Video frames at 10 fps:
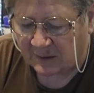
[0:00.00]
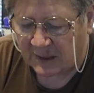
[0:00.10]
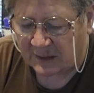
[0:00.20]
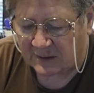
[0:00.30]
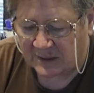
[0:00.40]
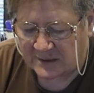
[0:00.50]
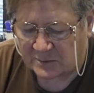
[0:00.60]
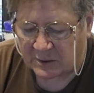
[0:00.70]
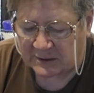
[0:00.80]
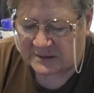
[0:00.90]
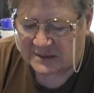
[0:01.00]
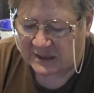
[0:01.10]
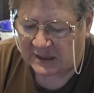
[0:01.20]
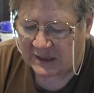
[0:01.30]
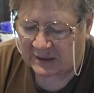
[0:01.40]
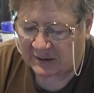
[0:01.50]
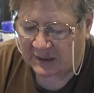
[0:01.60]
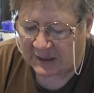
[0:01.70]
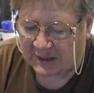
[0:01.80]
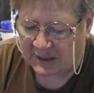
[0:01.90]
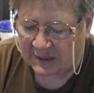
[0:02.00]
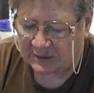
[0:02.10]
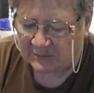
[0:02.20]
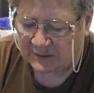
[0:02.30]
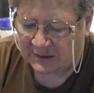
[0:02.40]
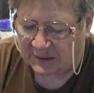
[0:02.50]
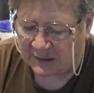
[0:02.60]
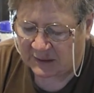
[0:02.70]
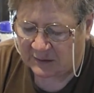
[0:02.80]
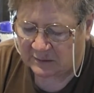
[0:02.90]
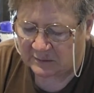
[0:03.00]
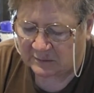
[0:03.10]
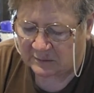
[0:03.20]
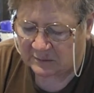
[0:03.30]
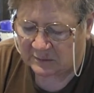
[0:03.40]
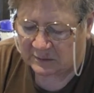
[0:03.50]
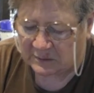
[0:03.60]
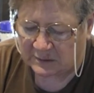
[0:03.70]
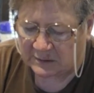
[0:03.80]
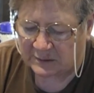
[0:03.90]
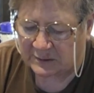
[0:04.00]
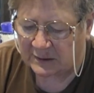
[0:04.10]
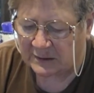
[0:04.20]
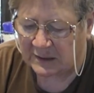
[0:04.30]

Now these ones here are the, I think